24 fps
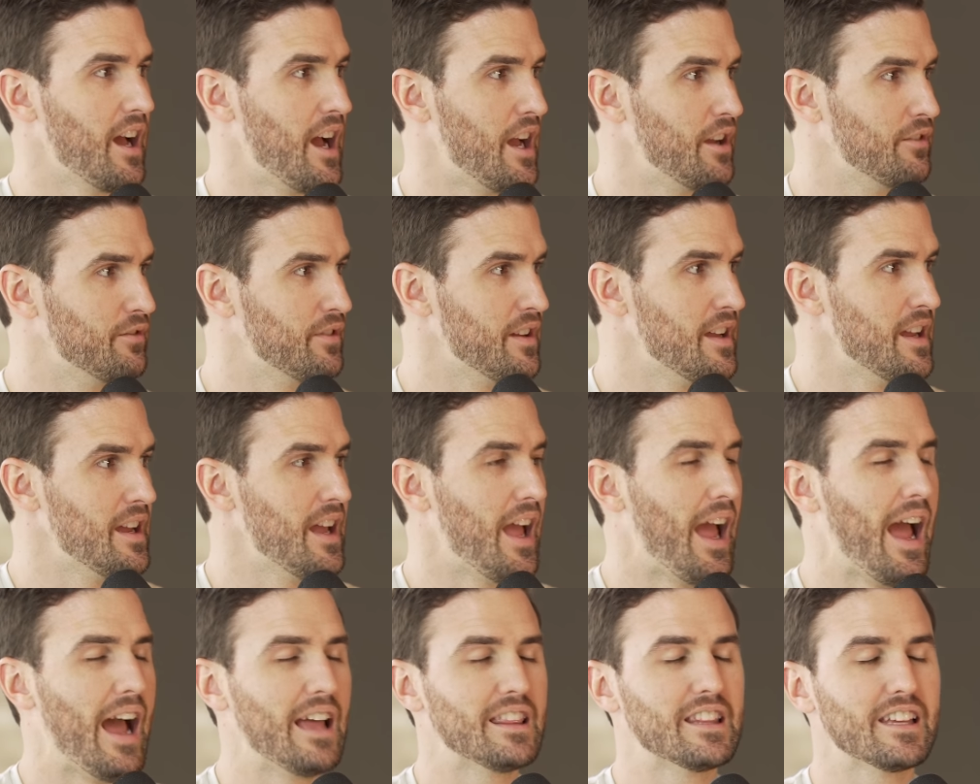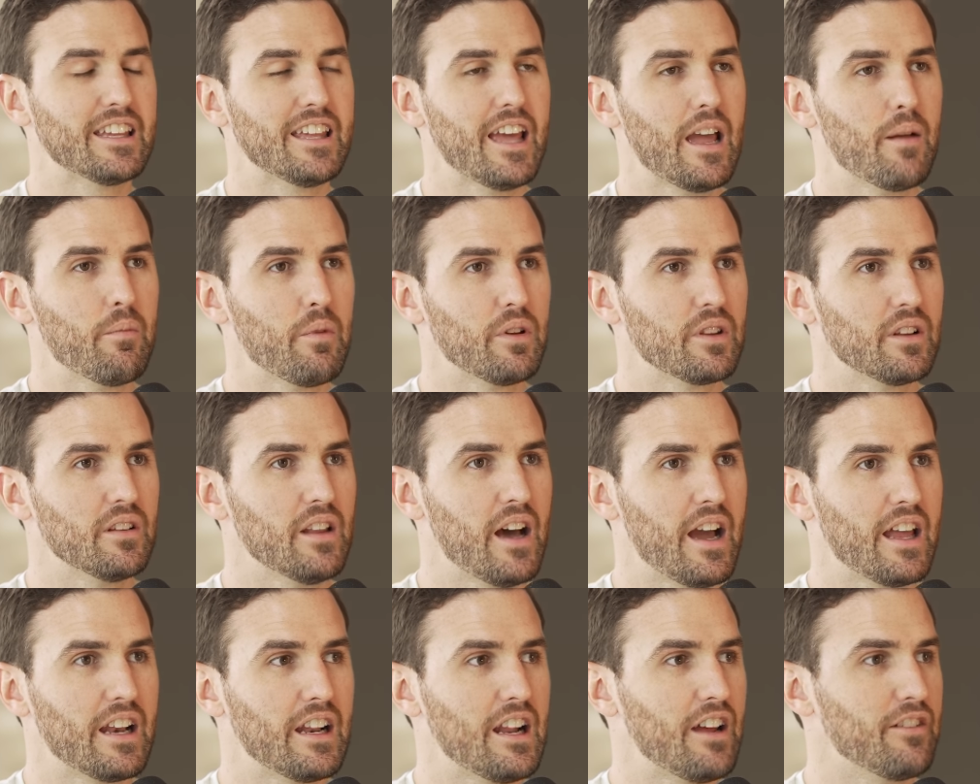I've had the game on the
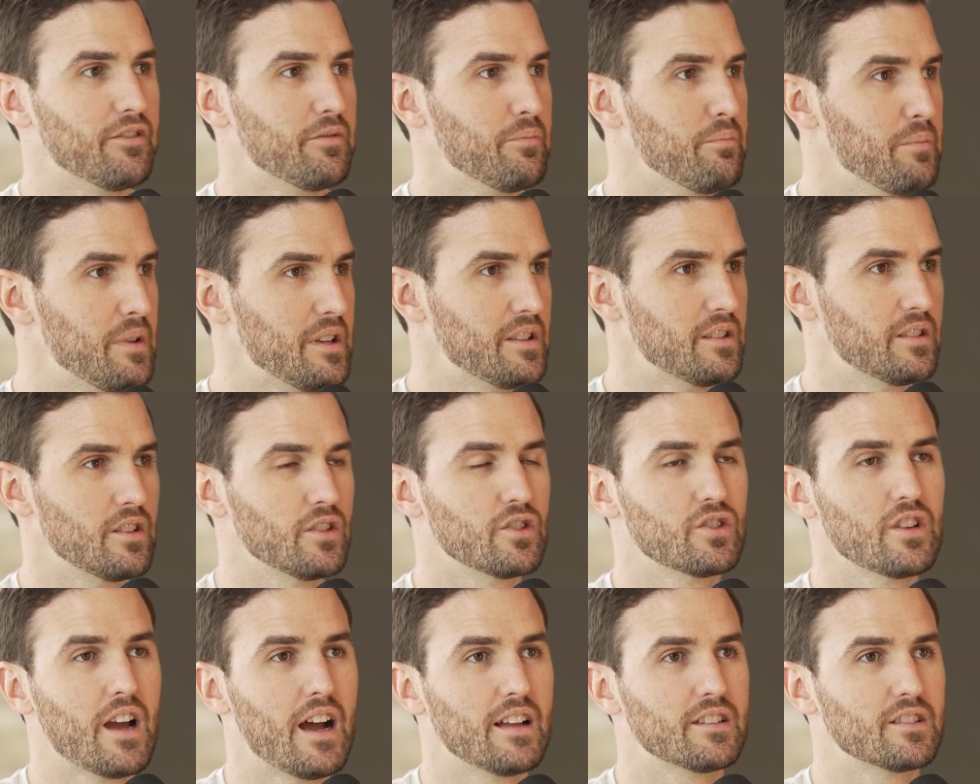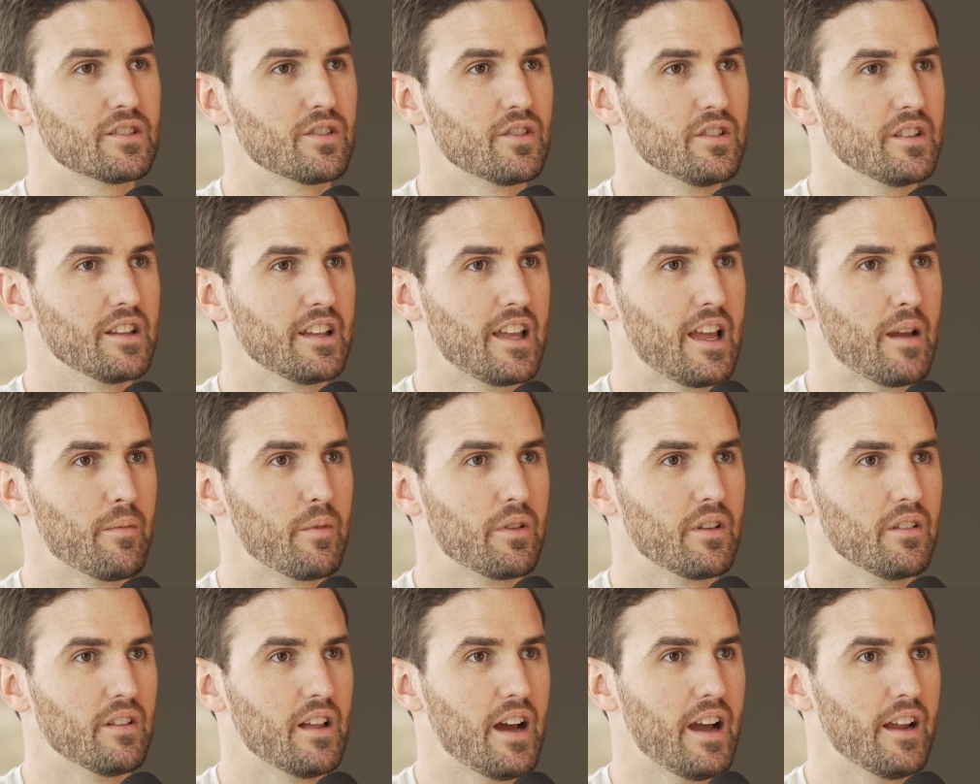line and I've missed the shots during the game
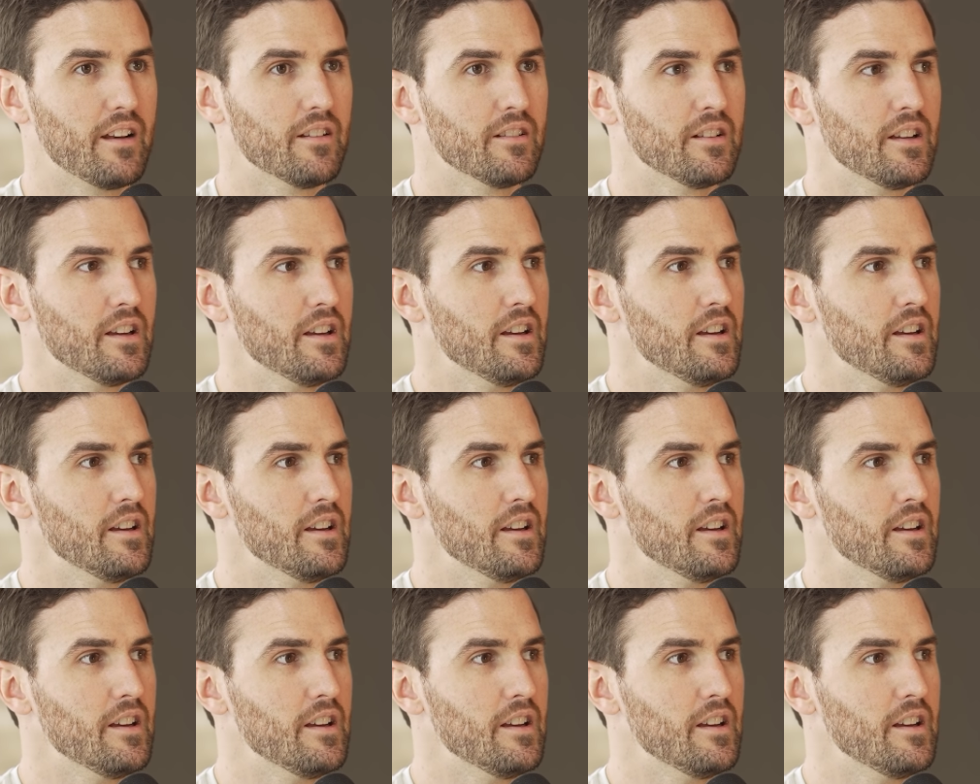on the line.